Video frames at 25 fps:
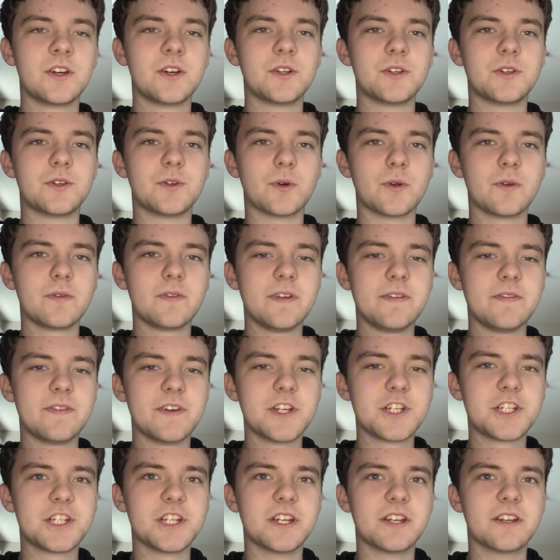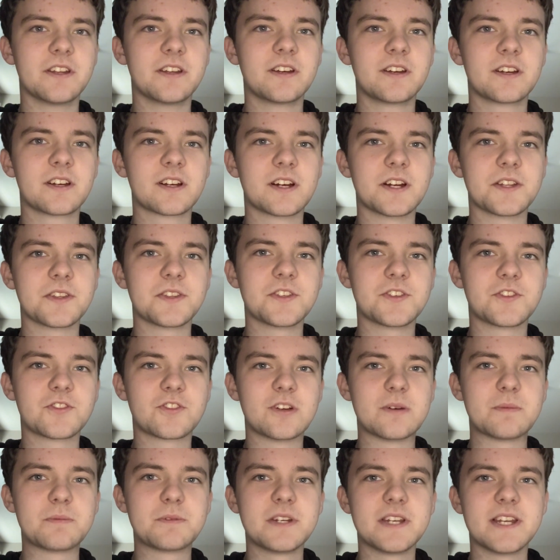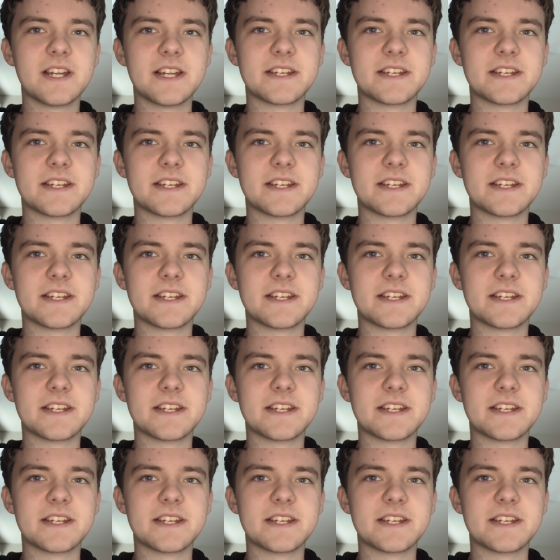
During revision, cut description